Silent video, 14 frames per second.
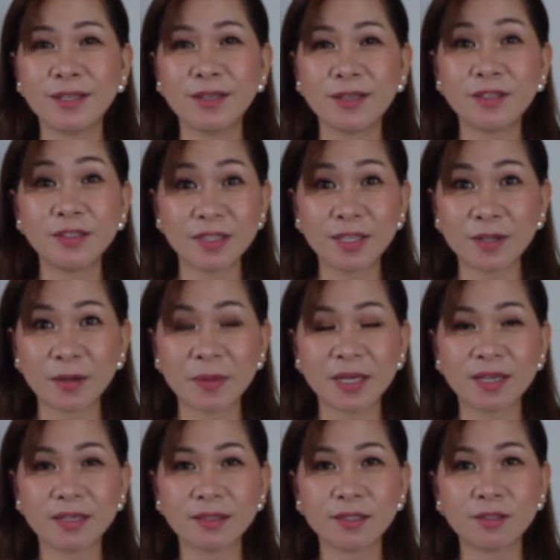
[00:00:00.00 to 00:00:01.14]
consider,
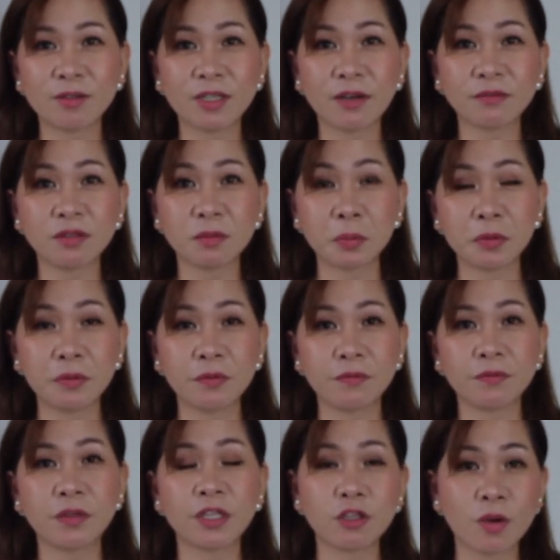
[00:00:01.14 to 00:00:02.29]
because you don't have to
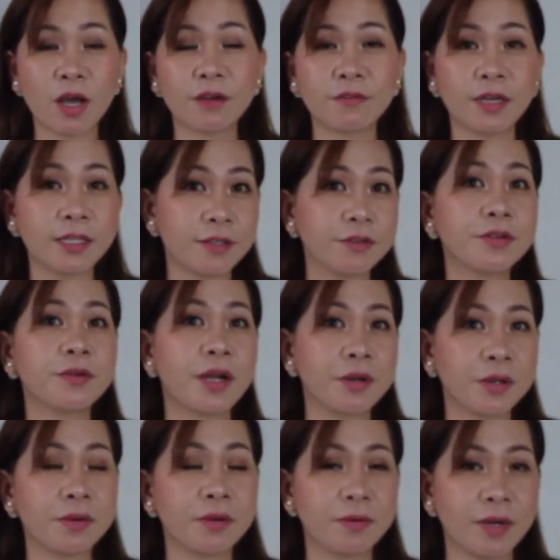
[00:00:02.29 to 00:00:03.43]
prove that you have
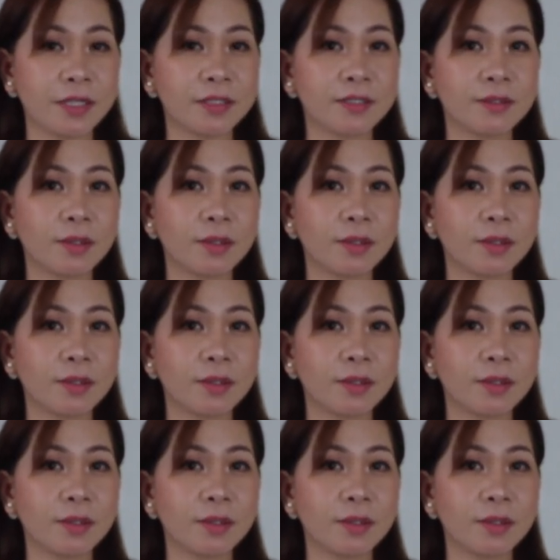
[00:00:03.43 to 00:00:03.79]
itinerary already.